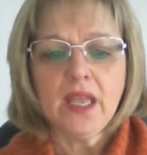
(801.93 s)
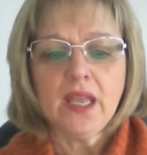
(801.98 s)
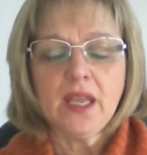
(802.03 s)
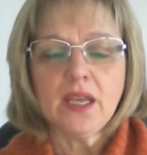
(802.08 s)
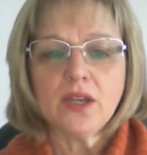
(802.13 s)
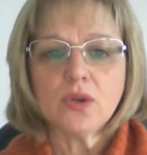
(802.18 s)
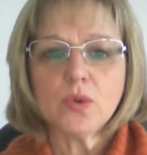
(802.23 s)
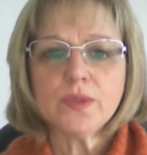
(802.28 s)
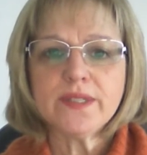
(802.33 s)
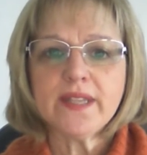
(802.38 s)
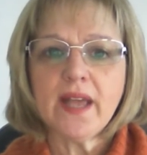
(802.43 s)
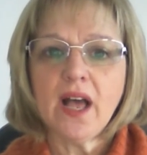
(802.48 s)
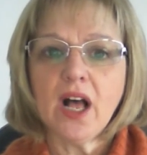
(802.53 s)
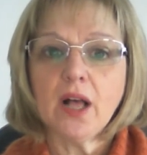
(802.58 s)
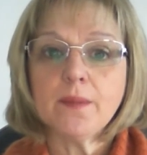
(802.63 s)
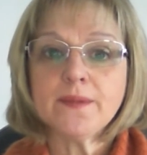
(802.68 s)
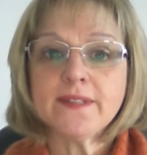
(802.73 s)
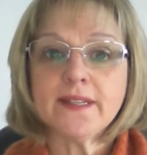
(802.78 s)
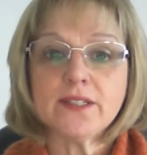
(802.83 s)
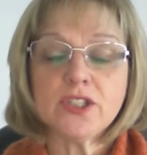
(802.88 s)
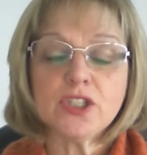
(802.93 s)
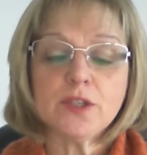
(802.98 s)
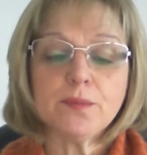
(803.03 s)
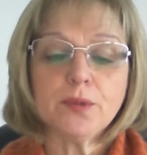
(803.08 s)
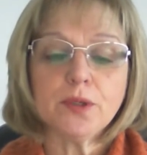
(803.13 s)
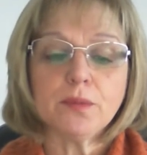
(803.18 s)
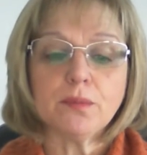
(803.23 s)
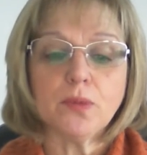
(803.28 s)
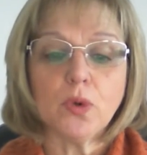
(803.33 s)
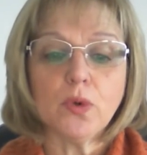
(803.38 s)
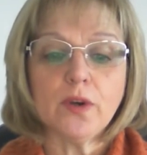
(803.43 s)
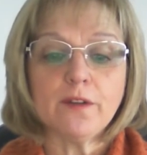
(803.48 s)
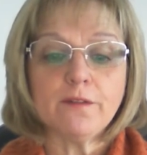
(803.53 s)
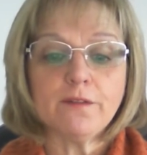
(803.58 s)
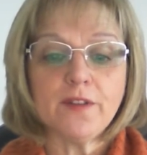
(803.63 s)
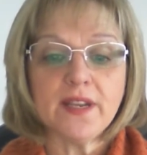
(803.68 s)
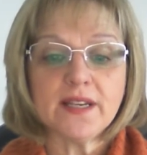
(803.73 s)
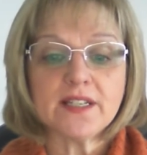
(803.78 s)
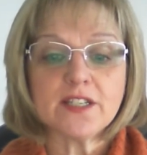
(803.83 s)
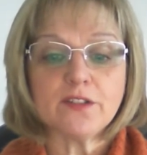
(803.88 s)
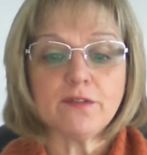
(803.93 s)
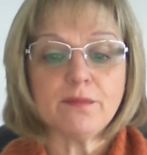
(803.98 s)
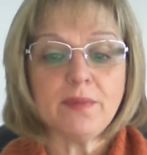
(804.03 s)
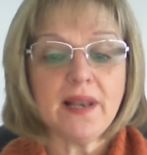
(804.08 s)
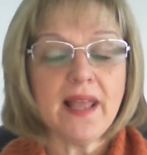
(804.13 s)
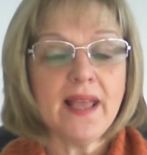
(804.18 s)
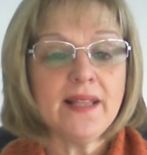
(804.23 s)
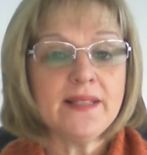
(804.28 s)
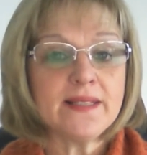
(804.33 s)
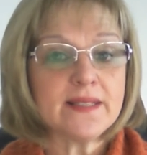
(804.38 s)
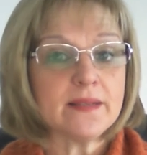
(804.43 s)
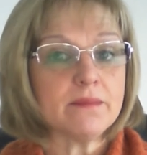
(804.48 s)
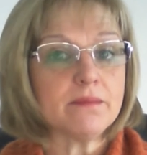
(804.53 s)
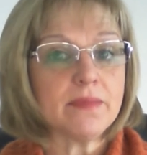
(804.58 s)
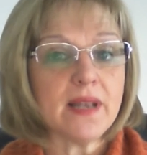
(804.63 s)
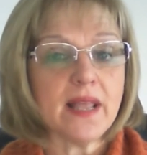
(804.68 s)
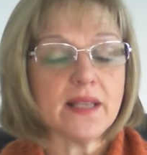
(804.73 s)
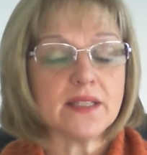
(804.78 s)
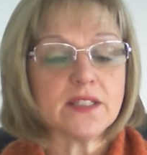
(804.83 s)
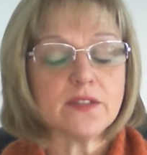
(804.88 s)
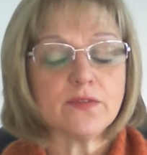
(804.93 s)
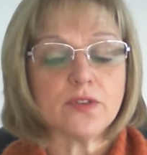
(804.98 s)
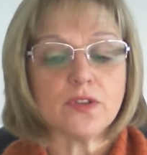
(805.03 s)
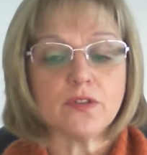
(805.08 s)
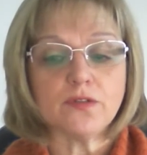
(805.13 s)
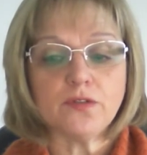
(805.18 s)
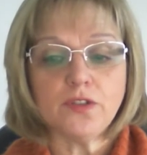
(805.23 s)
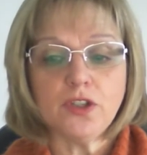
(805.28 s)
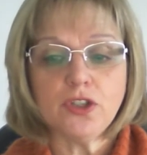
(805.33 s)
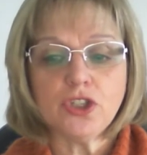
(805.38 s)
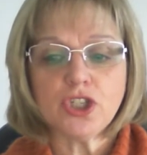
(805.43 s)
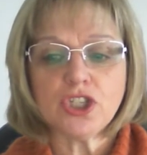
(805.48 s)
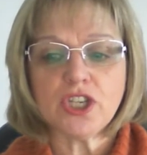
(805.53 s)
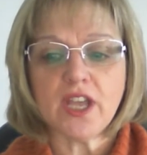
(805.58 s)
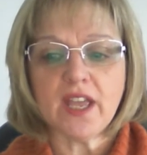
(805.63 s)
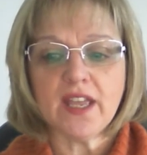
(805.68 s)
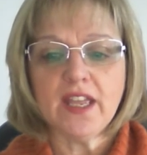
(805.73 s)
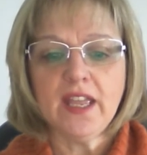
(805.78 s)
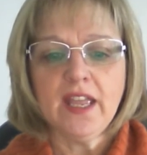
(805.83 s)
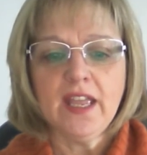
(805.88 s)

It also helps us to put more effective plans in place for the future